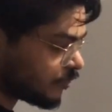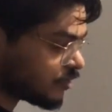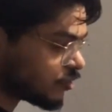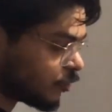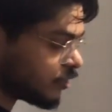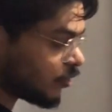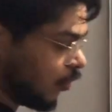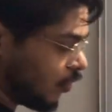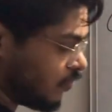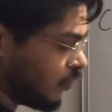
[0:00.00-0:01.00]
So it's
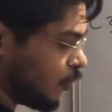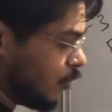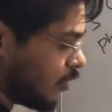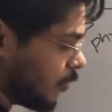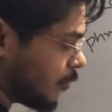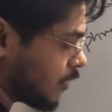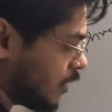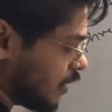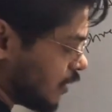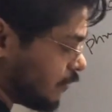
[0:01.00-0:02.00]
all 4,
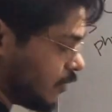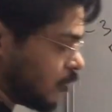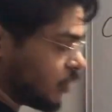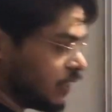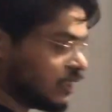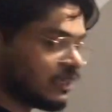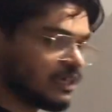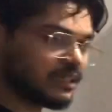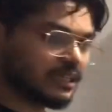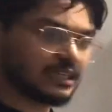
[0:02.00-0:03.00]
We know
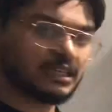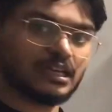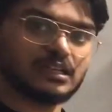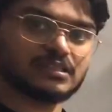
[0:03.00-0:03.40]
the trachea is